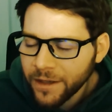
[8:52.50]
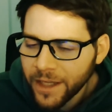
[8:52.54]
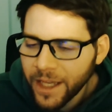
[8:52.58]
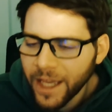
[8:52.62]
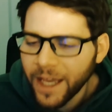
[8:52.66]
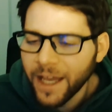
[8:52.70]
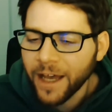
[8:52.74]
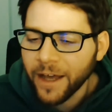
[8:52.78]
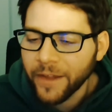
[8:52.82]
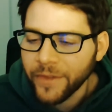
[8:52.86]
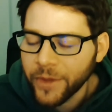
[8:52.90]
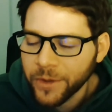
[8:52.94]

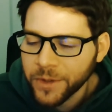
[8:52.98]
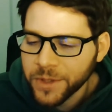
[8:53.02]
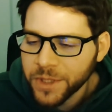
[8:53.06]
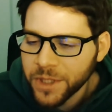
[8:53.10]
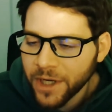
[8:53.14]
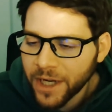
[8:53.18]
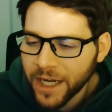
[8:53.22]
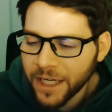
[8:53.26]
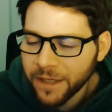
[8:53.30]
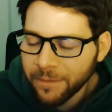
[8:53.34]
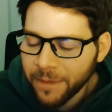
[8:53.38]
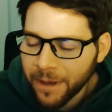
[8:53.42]
yeah, those
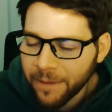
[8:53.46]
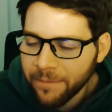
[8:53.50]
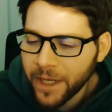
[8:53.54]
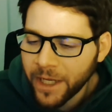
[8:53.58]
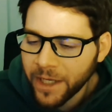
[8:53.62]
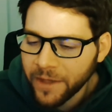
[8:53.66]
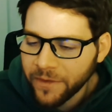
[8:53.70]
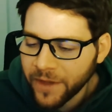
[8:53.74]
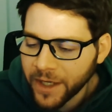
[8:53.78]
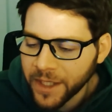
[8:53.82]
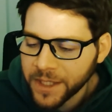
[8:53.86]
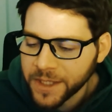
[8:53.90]
are kind of my
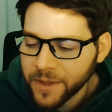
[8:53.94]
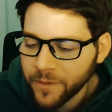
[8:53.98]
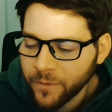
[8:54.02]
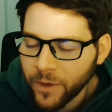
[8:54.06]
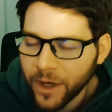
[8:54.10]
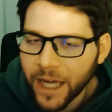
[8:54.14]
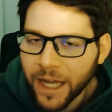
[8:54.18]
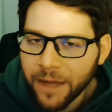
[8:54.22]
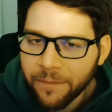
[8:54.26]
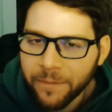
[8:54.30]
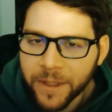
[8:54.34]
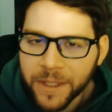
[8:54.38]
main things of
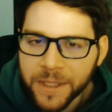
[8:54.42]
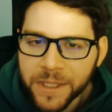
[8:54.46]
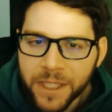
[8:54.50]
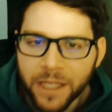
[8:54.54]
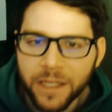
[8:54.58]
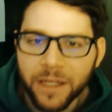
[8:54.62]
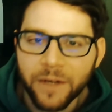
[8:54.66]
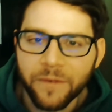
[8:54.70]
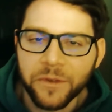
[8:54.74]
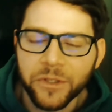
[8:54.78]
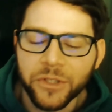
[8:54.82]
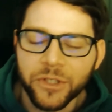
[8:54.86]
why I'm
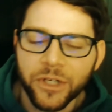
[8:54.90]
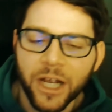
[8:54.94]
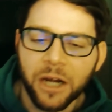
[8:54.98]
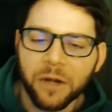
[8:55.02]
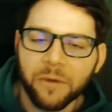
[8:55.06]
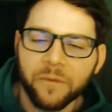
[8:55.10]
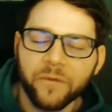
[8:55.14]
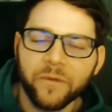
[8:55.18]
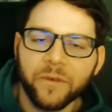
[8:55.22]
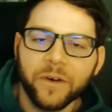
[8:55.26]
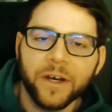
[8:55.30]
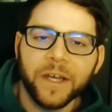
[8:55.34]
excited for
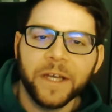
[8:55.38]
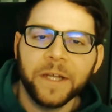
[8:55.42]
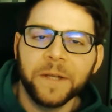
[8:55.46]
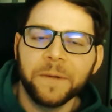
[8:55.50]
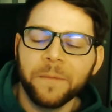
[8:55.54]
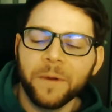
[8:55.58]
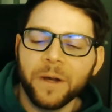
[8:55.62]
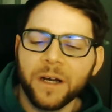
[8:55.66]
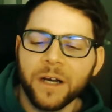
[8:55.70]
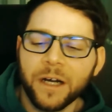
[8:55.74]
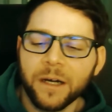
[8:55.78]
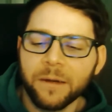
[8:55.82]

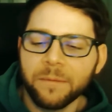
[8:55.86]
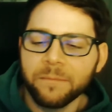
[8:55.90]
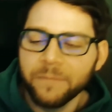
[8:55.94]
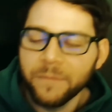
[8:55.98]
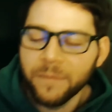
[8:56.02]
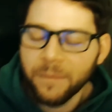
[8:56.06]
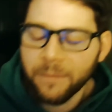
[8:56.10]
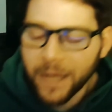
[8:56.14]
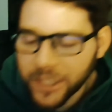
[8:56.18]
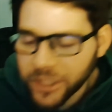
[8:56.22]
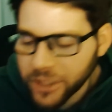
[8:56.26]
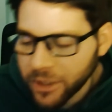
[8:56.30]
Dragonflight. I'm
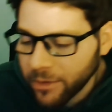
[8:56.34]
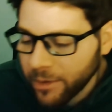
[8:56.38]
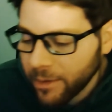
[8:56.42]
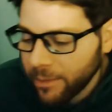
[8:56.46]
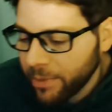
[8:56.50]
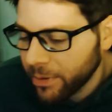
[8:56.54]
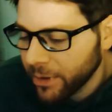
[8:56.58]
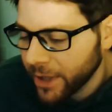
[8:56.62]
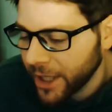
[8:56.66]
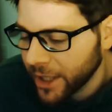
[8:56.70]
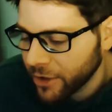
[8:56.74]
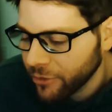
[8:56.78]
actually
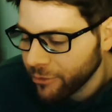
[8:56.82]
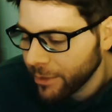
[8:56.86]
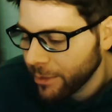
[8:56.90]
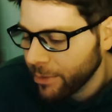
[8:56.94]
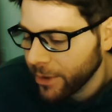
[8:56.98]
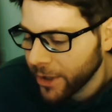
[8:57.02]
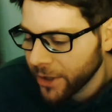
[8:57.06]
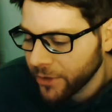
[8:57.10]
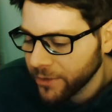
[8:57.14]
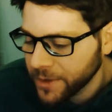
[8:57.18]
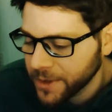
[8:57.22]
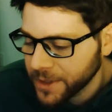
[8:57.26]
going to be playing with my
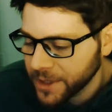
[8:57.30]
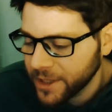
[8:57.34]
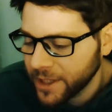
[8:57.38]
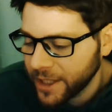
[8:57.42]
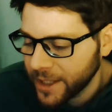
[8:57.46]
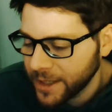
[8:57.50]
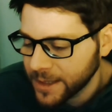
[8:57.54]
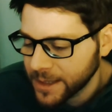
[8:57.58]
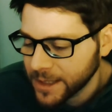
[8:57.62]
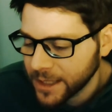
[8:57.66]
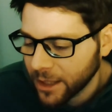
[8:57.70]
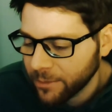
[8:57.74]
brother
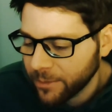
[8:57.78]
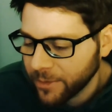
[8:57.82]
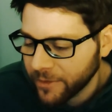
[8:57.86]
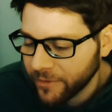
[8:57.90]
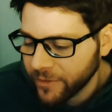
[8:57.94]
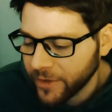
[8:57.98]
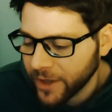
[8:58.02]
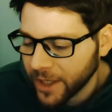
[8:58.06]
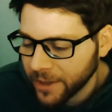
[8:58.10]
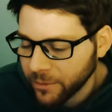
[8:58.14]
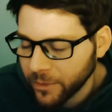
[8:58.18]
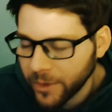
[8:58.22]
tonight, so that'll be
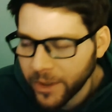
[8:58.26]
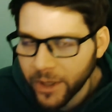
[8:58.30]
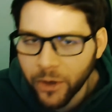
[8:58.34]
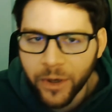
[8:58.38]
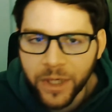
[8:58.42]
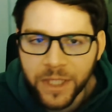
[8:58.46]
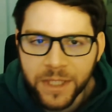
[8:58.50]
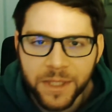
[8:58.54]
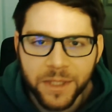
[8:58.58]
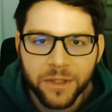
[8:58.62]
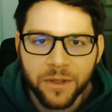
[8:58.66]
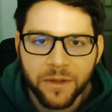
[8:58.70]
fun. We
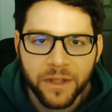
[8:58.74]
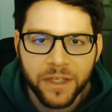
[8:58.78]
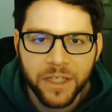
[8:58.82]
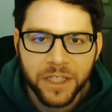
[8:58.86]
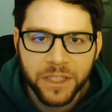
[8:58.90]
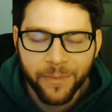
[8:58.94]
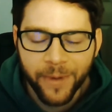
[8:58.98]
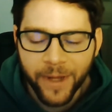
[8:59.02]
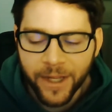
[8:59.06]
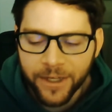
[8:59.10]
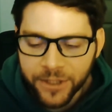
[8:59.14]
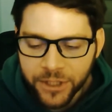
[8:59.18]
always do the
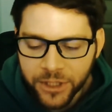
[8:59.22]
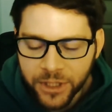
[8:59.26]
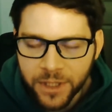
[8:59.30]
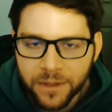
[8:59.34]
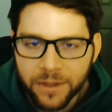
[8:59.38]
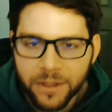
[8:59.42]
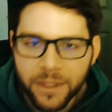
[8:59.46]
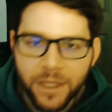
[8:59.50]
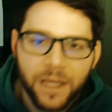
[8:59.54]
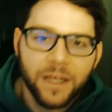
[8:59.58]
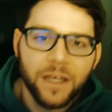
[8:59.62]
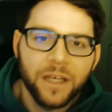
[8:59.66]

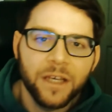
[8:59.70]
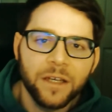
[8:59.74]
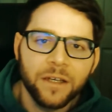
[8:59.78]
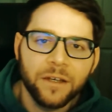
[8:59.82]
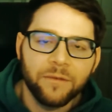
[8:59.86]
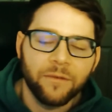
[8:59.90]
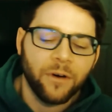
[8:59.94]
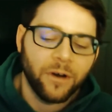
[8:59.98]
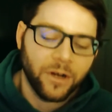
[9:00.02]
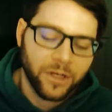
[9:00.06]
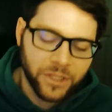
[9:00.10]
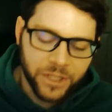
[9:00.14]
expansion
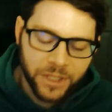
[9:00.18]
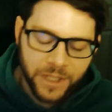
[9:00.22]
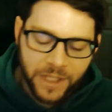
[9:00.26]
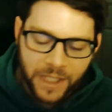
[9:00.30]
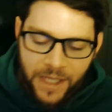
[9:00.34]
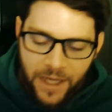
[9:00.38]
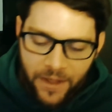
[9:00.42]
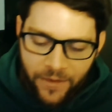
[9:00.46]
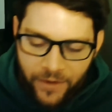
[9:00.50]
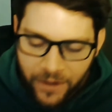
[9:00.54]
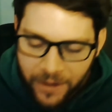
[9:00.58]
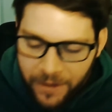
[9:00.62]
launch
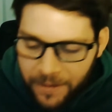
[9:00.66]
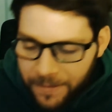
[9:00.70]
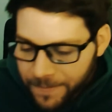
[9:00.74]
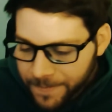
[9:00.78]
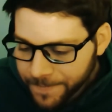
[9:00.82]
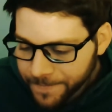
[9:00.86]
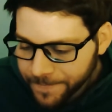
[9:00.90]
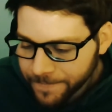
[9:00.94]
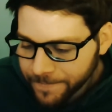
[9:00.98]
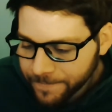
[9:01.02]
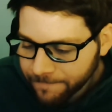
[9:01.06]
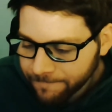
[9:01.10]
together.
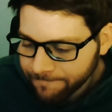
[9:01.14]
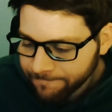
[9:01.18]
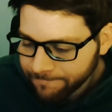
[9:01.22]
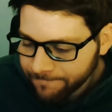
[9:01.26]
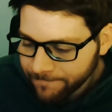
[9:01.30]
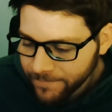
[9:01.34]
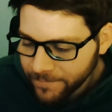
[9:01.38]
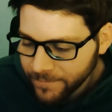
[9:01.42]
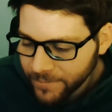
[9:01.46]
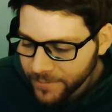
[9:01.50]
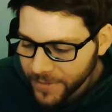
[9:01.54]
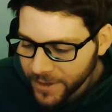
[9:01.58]

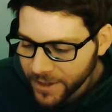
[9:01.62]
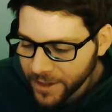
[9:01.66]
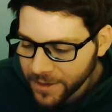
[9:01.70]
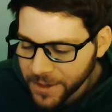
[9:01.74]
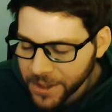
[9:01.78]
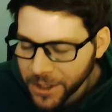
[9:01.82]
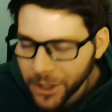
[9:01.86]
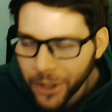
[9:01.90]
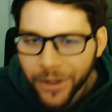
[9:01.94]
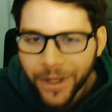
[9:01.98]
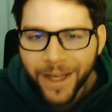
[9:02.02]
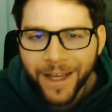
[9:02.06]
So